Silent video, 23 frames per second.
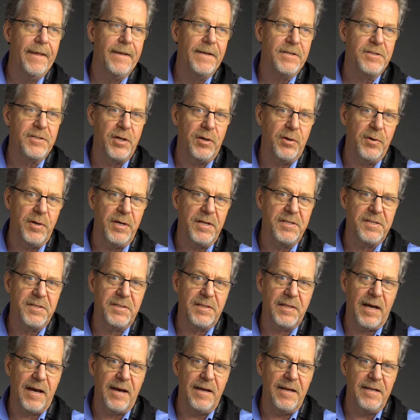So it's
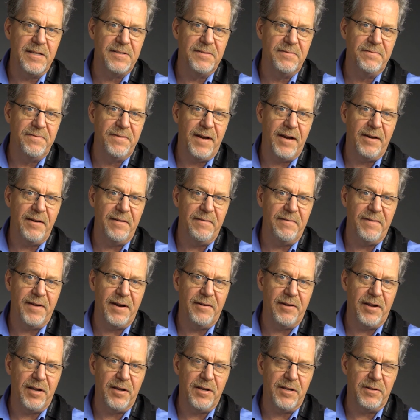very
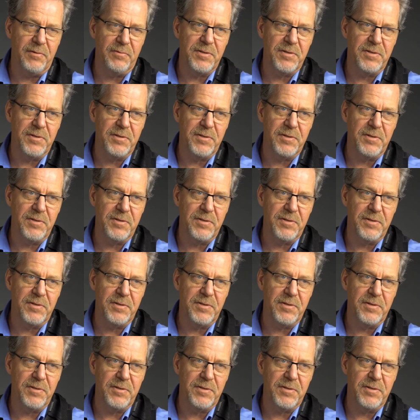good.